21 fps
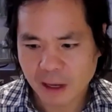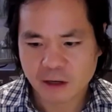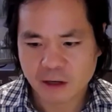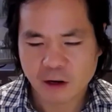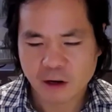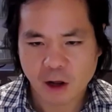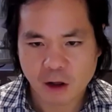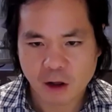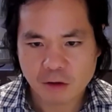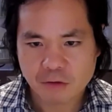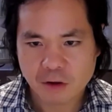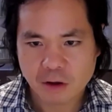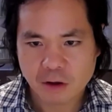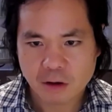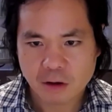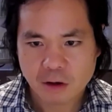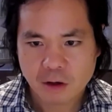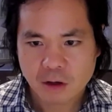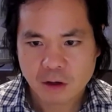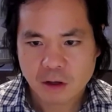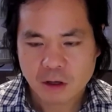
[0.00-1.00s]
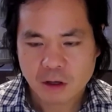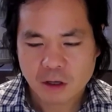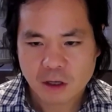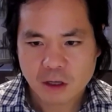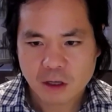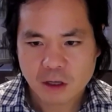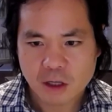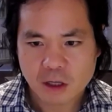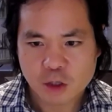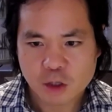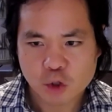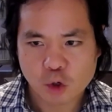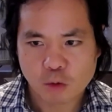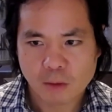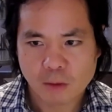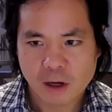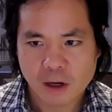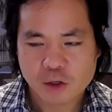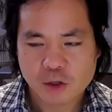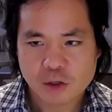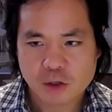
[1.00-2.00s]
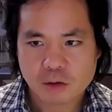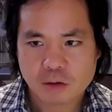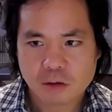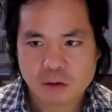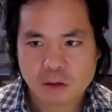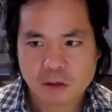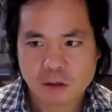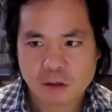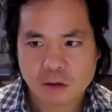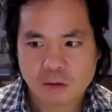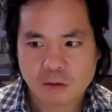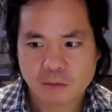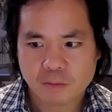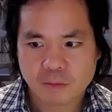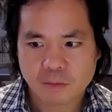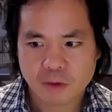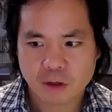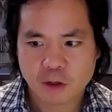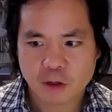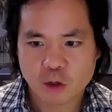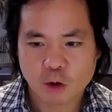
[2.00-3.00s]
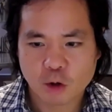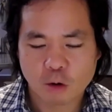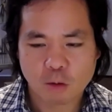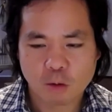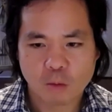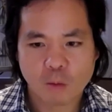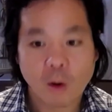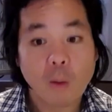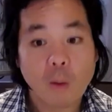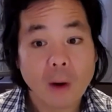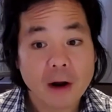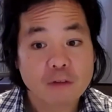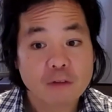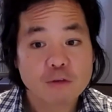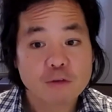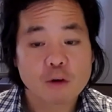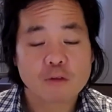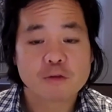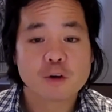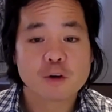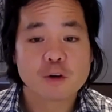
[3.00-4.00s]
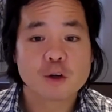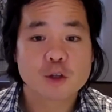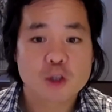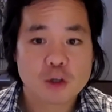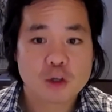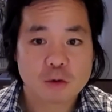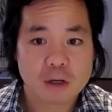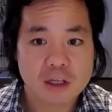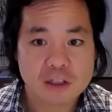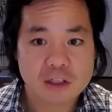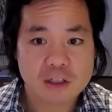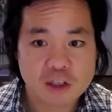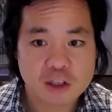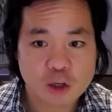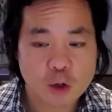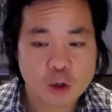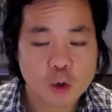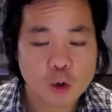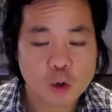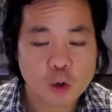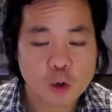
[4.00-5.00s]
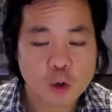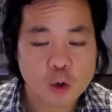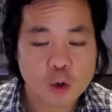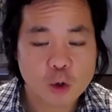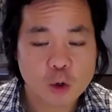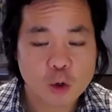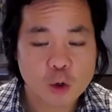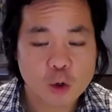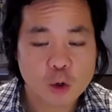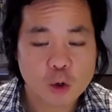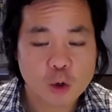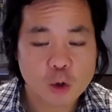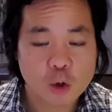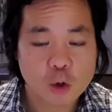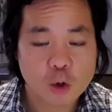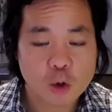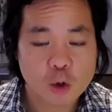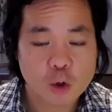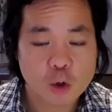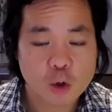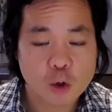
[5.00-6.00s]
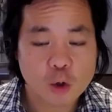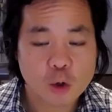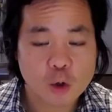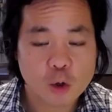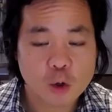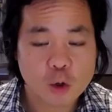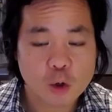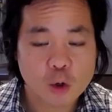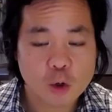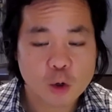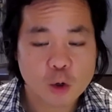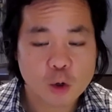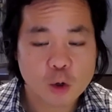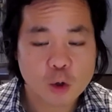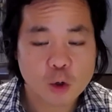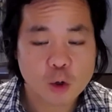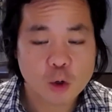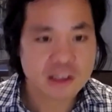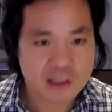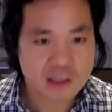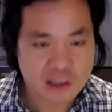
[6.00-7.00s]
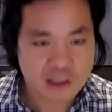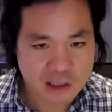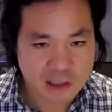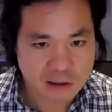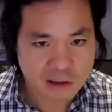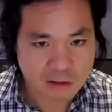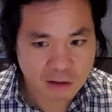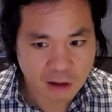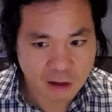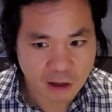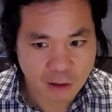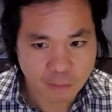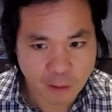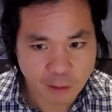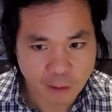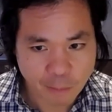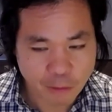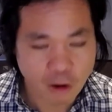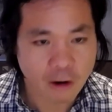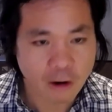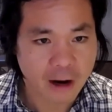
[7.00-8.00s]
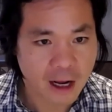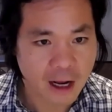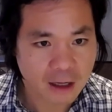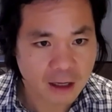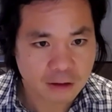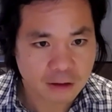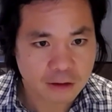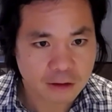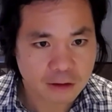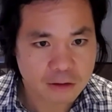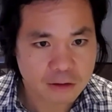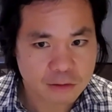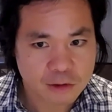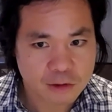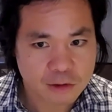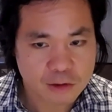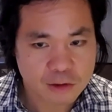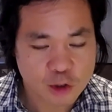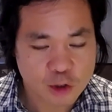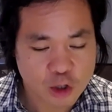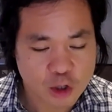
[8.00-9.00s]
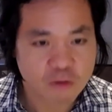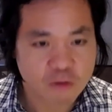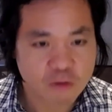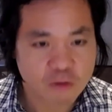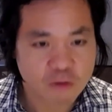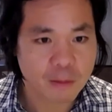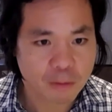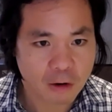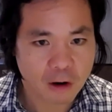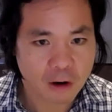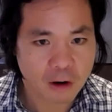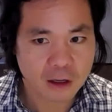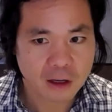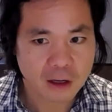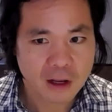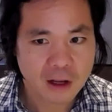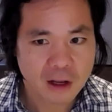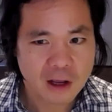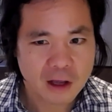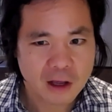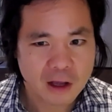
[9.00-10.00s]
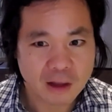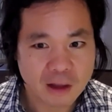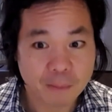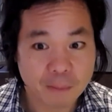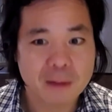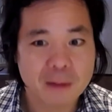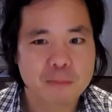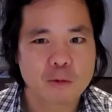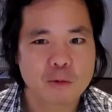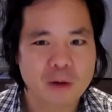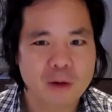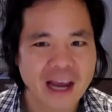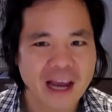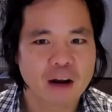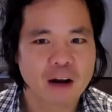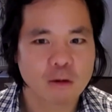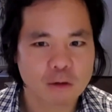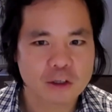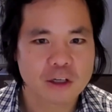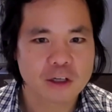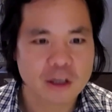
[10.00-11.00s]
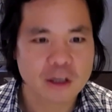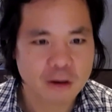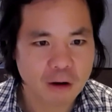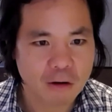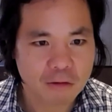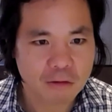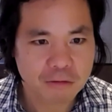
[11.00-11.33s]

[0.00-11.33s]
Nova, it's almost one of your first screens is, could this business be creating a product, a software product that people cannot turn off?